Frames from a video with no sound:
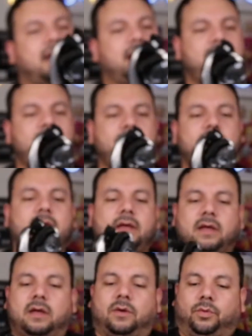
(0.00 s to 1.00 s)
I'm
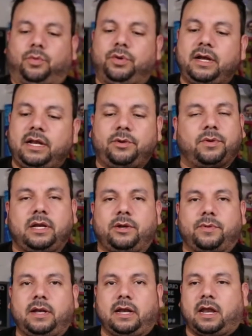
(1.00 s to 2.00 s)
really
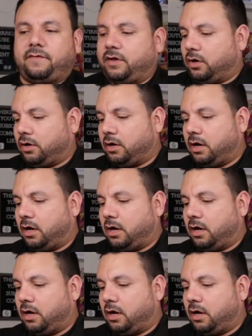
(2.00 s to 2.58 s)
loving her.